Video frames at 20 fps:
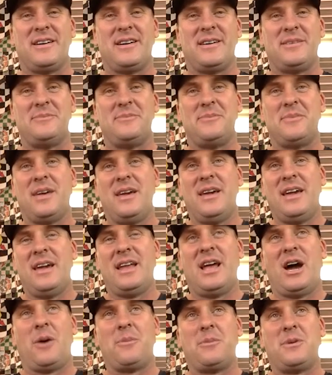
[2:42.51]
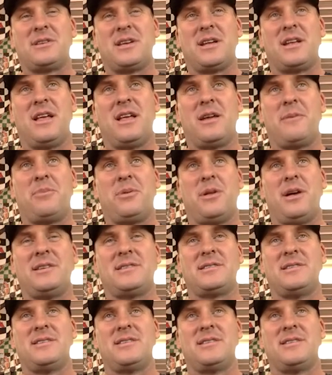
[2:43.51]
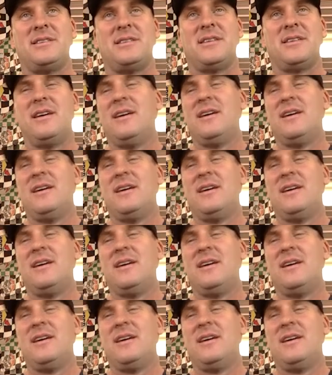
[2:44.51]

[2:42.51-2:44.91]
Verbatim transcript: Um, it helped us at a lot of places and